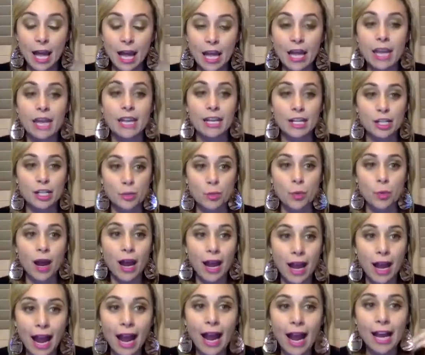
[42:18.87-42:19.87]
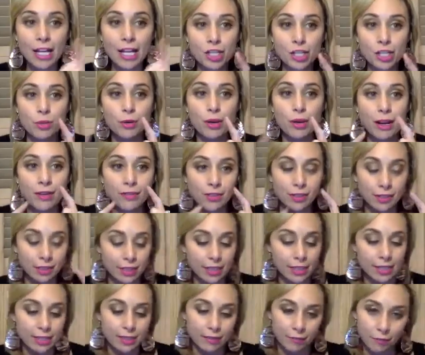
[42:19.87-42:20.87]
and it's why I do have a
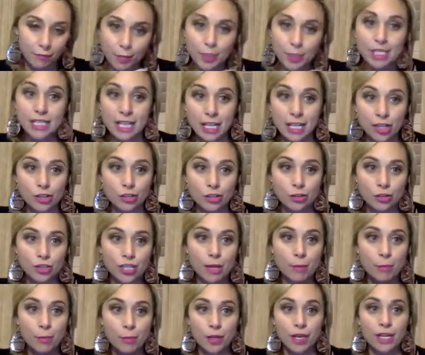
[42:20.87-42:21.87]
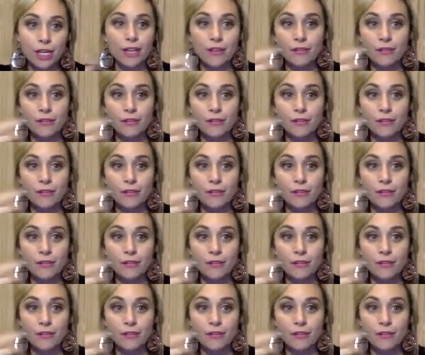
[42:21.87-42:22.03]
list of potentials I put in.